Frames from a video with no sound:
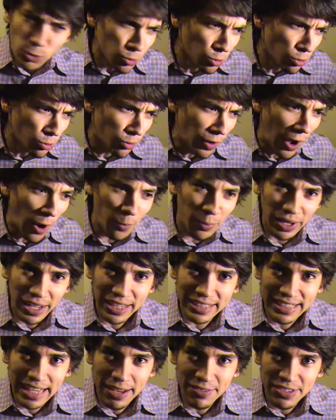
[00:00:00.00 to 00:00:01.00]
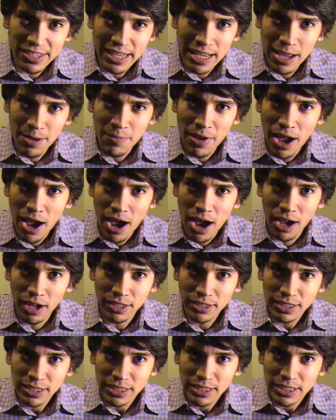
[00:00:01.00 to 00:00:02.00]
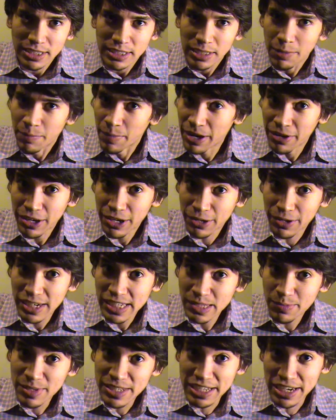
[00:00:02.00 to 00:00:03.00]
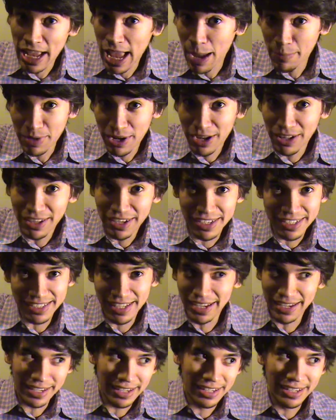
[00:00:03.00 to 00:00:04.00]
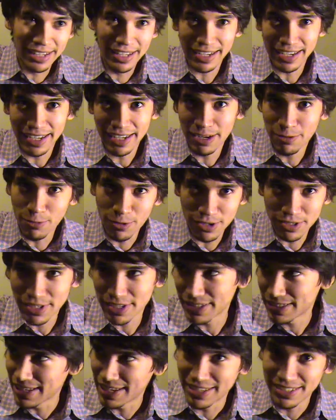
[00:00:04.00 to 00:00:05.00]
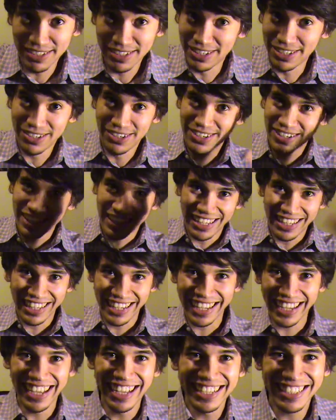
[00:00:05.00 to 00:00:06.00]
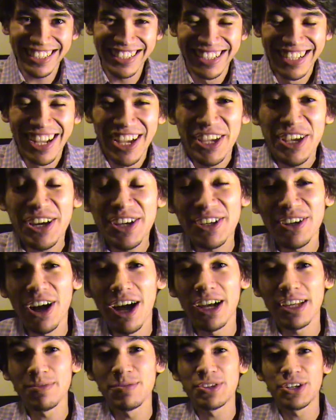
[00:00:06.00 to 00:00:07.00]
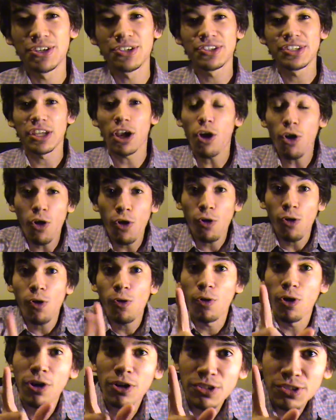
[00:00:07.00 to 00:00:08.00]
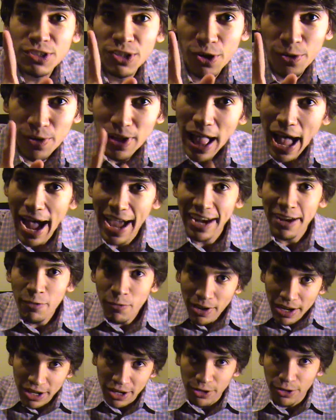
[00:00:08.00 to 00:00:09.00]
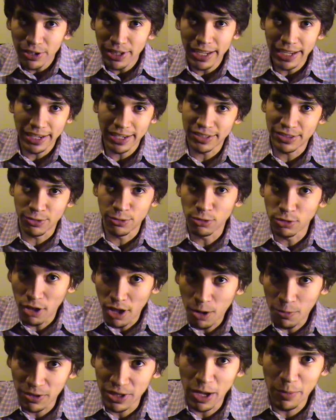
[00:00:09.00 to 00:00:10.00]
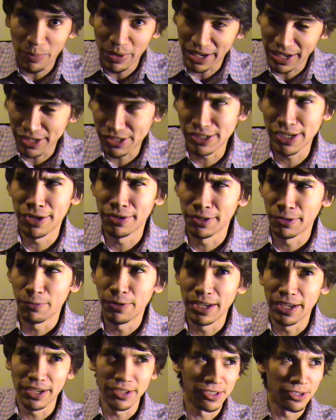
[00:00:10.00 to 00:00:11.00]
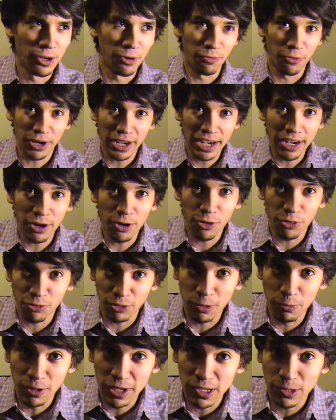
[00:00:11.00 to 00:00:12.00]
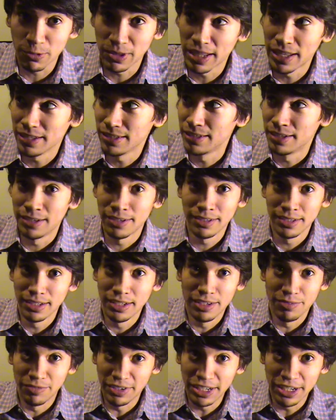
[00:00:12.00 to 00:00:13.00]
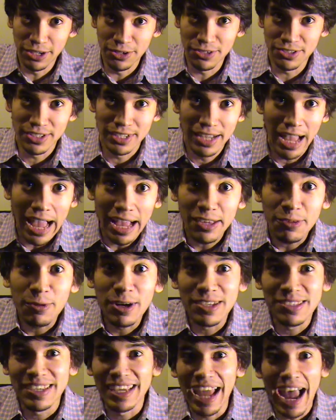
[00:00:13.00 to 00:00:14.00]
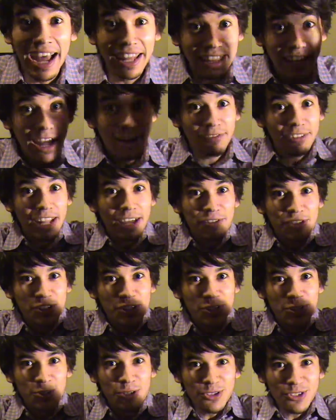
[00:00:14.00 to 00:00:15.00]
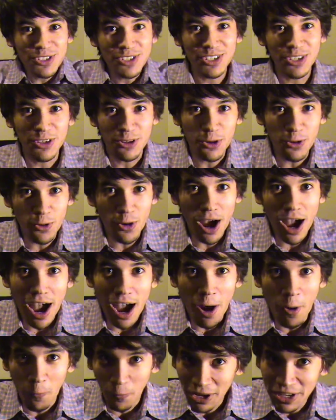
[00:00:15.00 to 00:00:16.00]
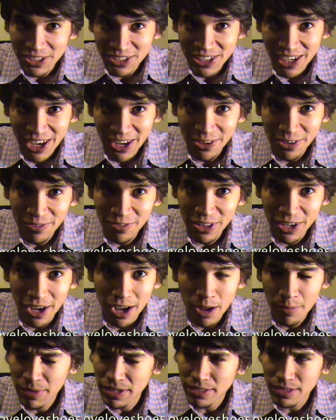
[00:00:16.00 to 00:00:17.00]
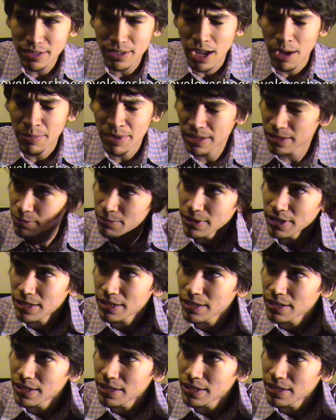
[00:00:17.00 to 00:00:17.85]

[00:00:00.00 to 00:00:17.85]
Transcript: whew, I hope you guys have some uh, Merry Christmas and Happy Holidays, like uh, like Andy Warski says, you know, King of the Castle. You guys are awesome, seriously. Oh, oh, oh, also, I didn't want to go like too long without picking channel of the week, because you know, if we're gonna go three weeks without, you know, videos, I just want to say I love Love Shoes. You uh, win channel of the comments, comment of the week.